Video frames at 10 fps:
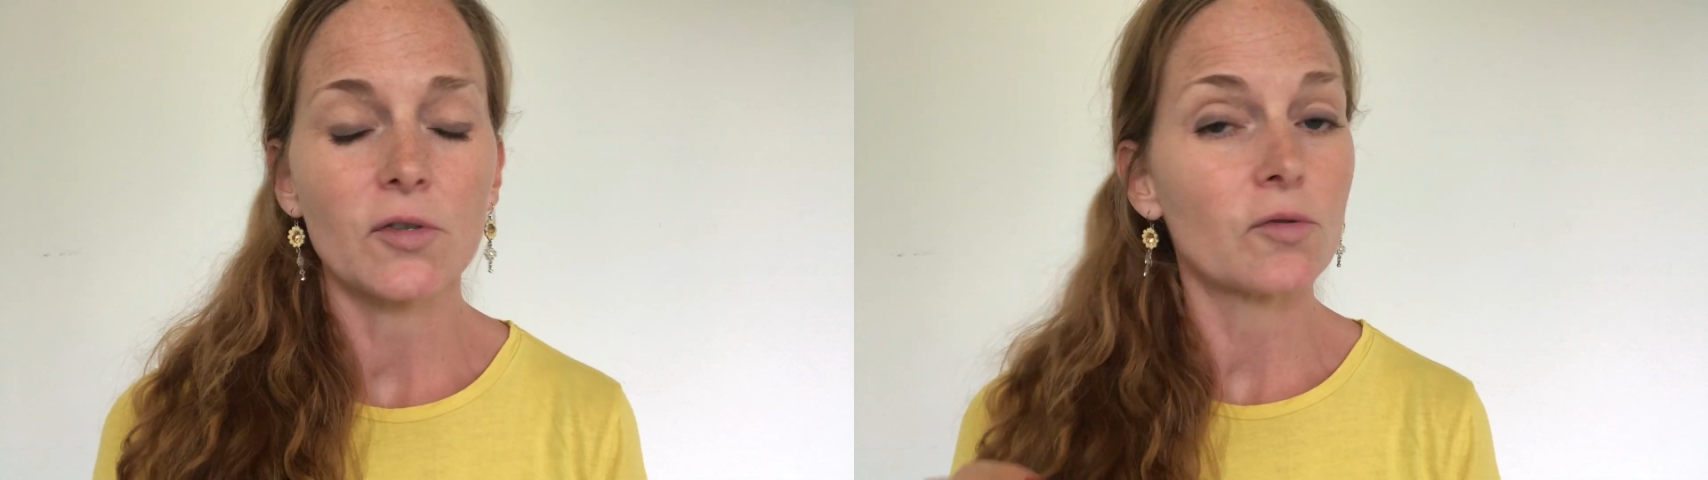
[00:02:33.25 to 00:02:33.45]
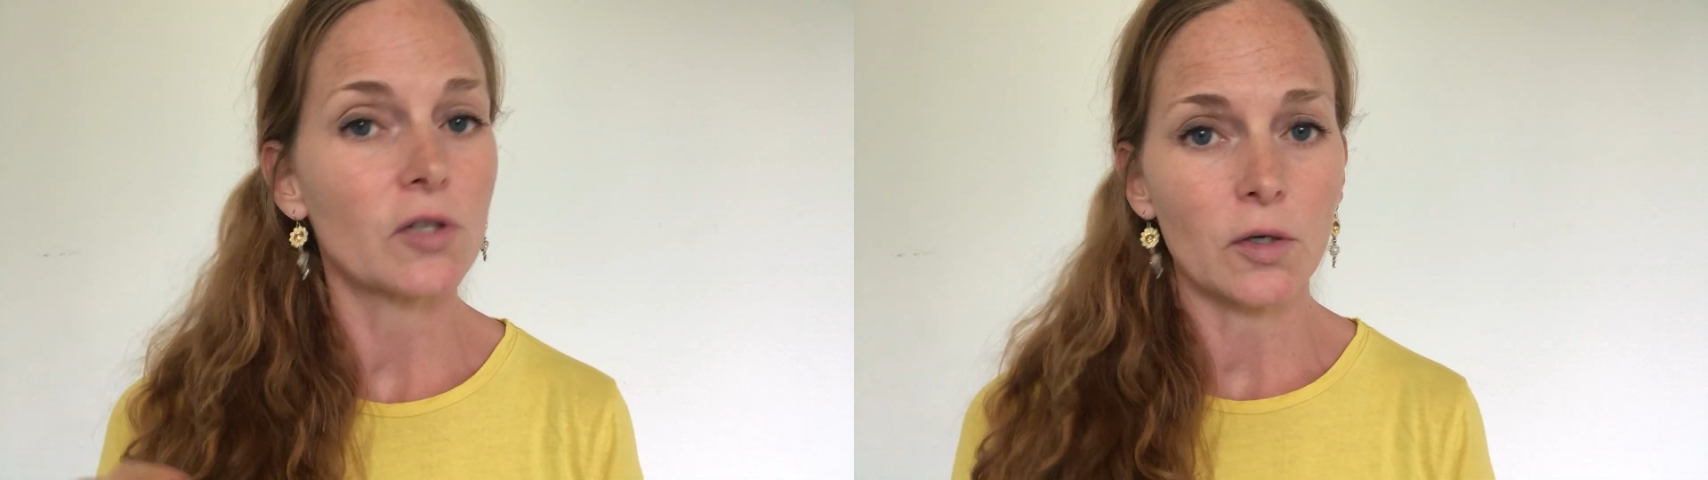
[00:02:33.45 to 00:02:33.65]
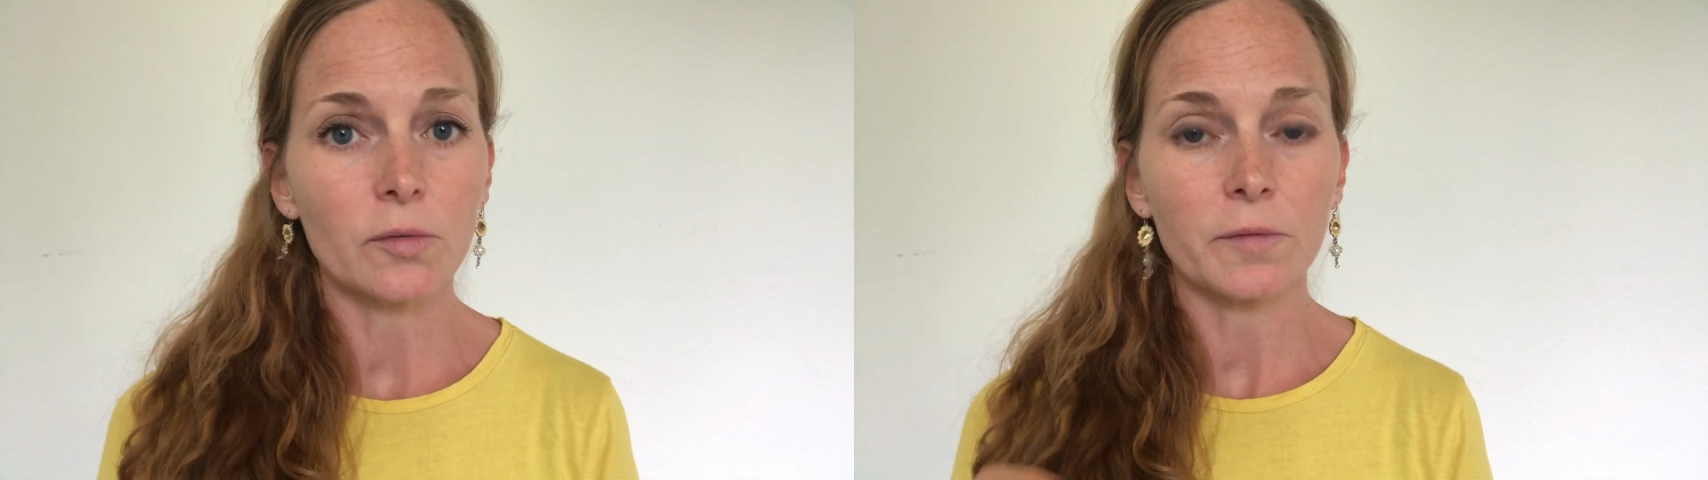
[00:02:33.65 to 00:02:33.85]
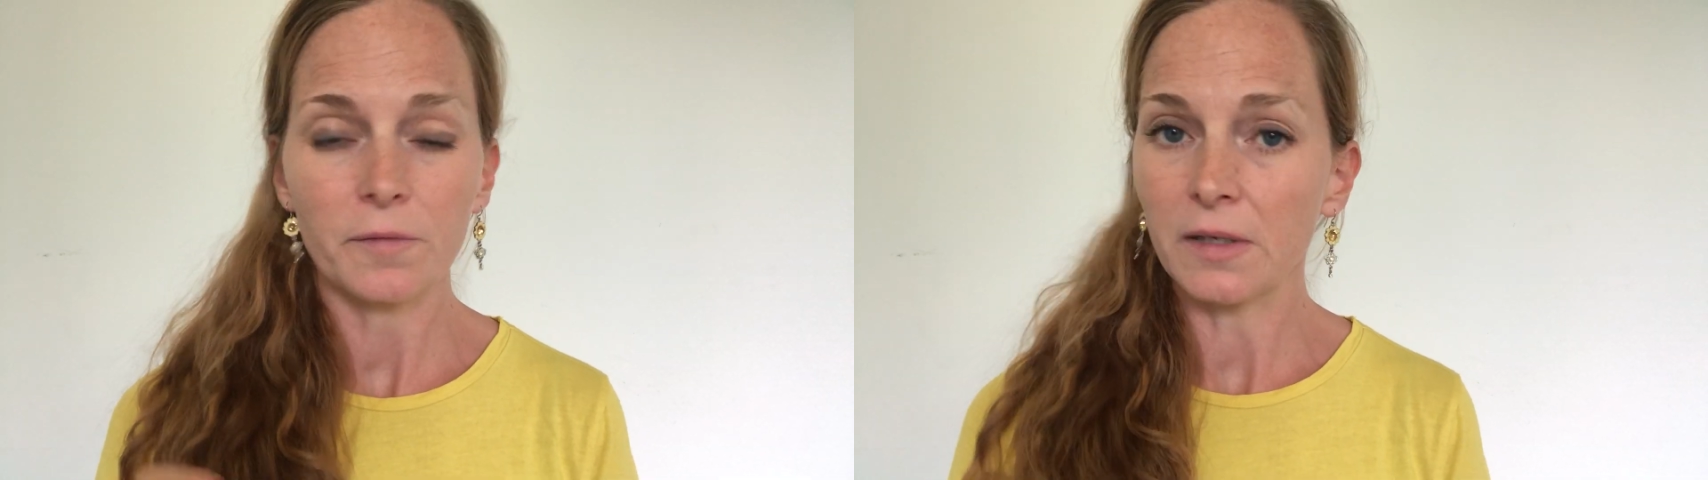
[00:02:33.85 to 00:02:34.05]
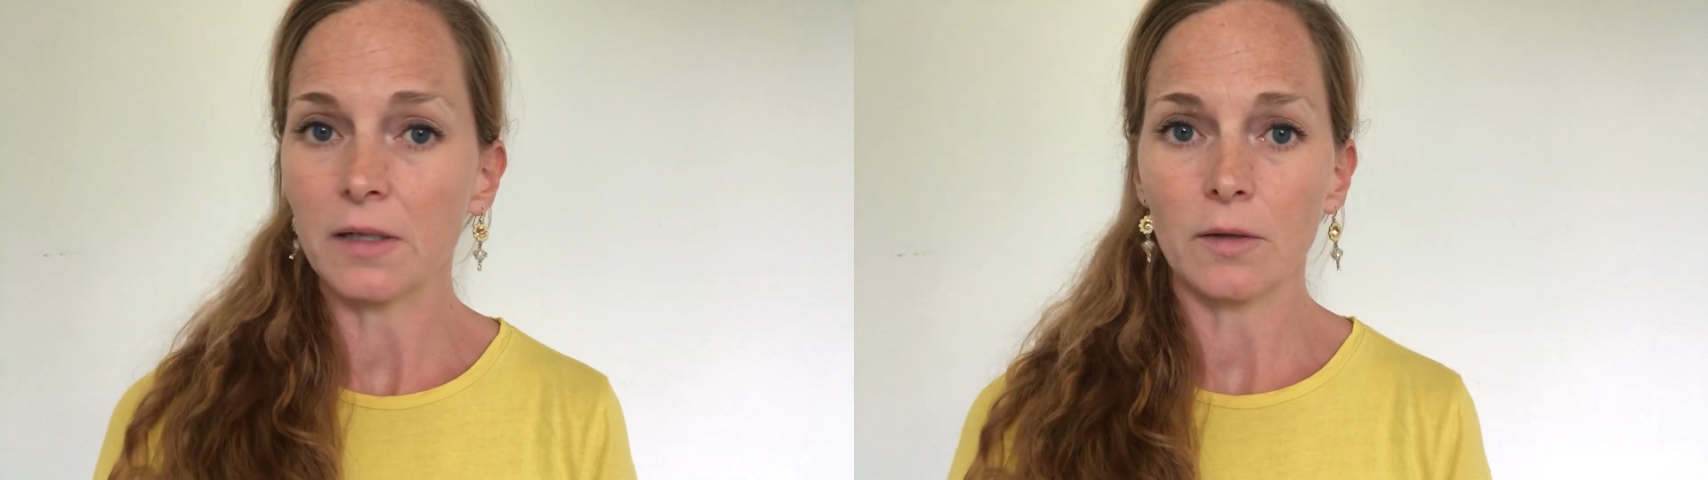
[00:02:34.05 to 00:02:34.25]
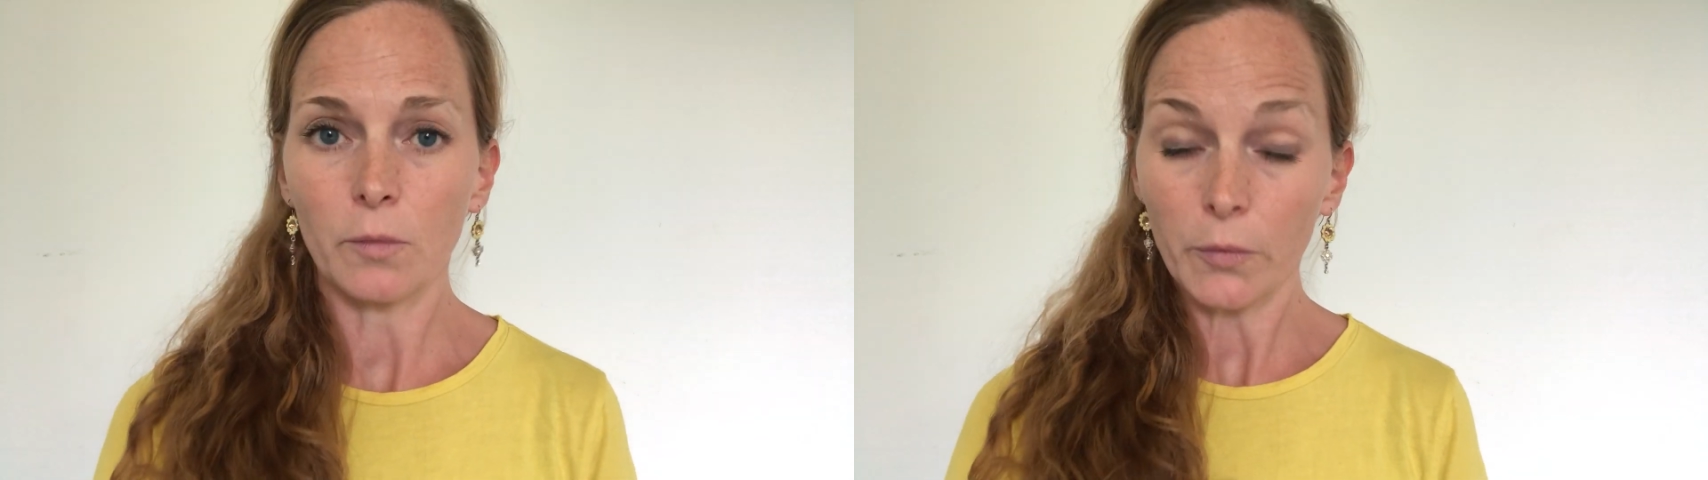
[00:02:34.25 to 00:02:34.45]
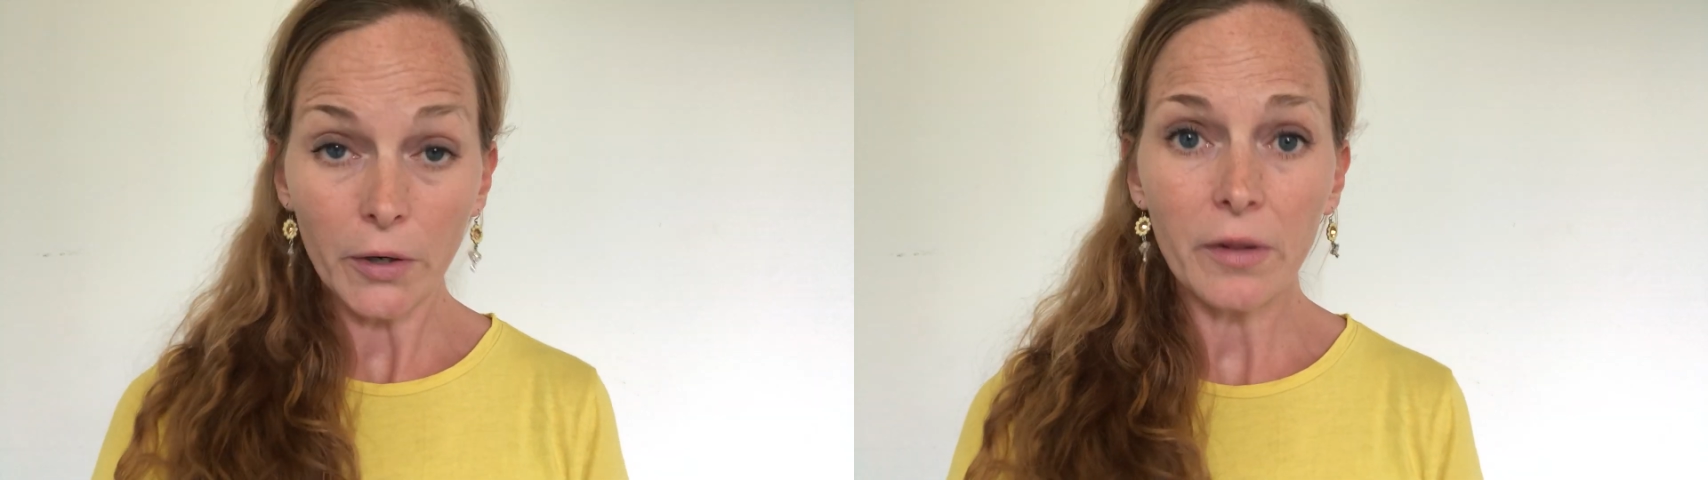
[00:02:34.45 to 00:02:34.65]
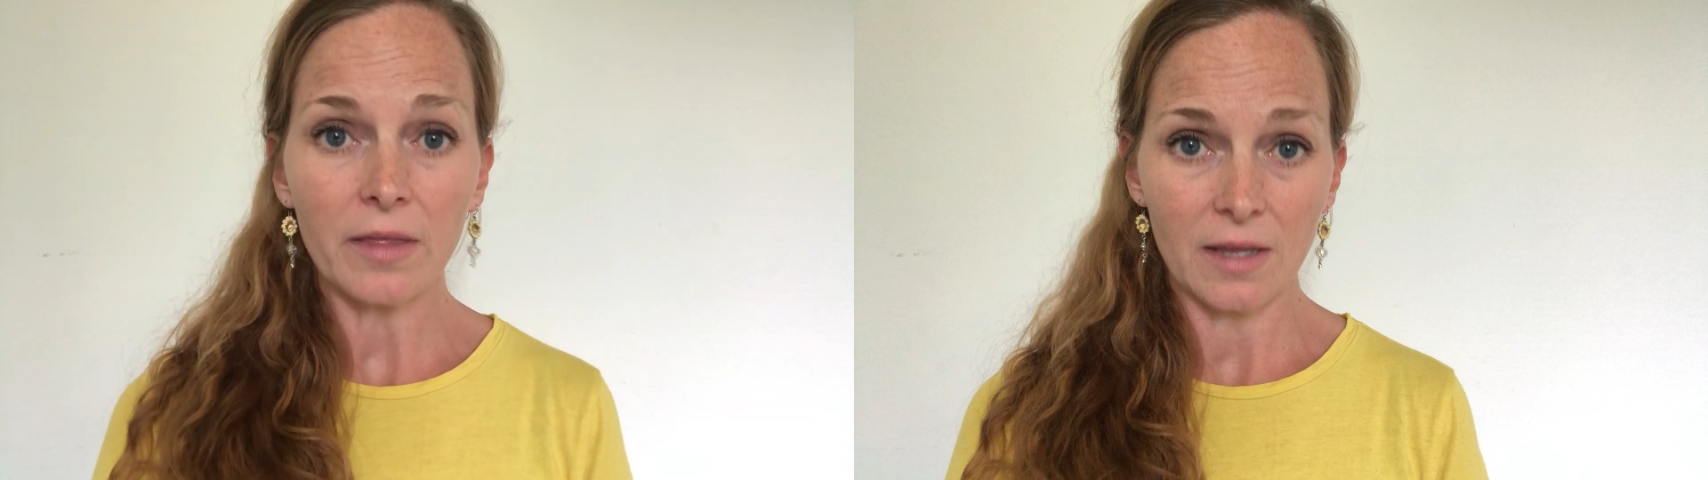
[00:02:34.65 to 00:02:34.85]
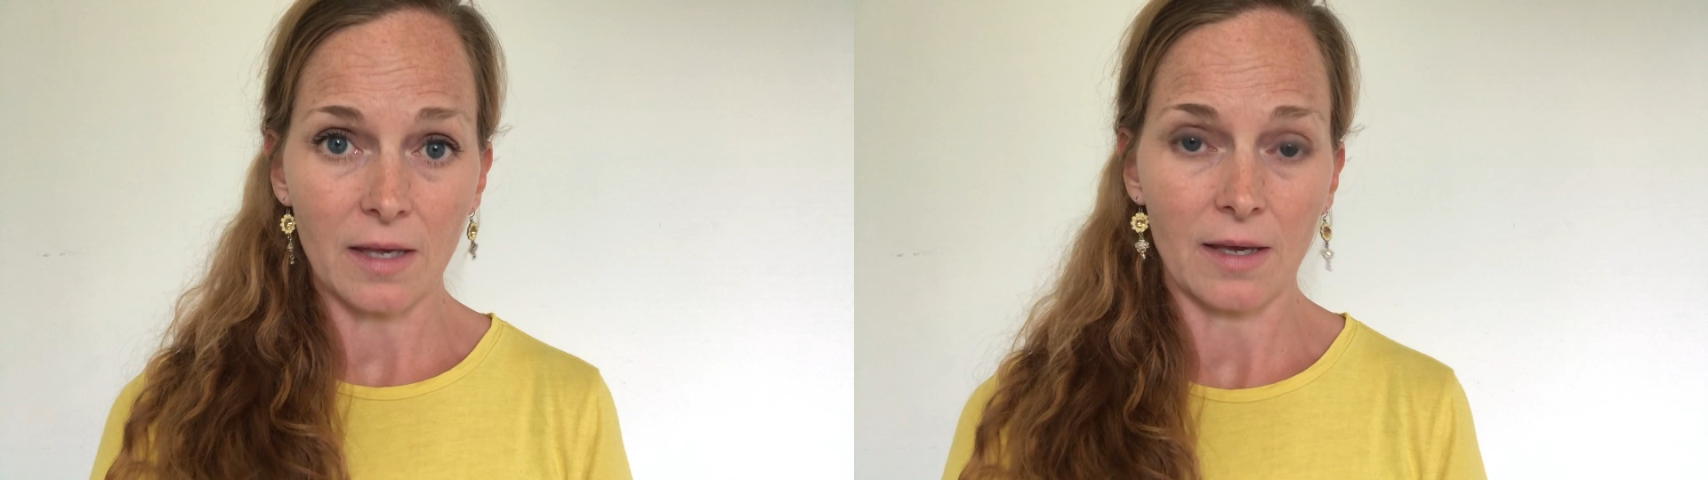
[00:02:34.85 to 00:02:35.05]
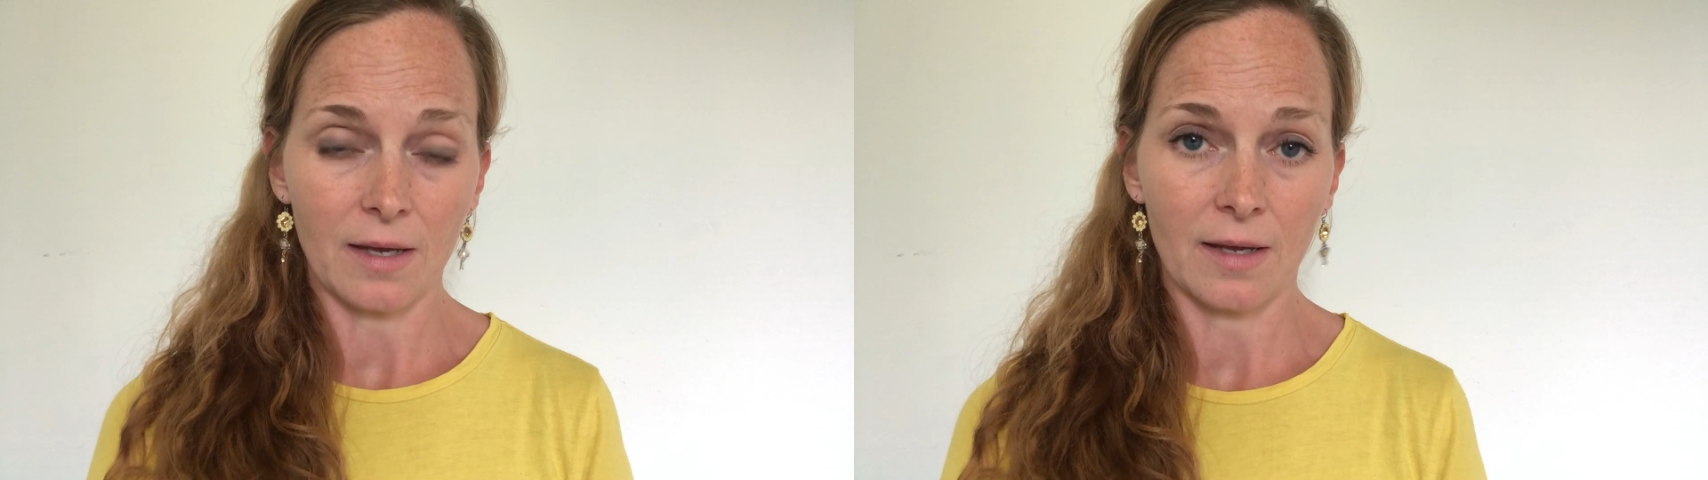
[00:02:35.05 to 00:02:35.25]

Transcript: you don't feel worthy.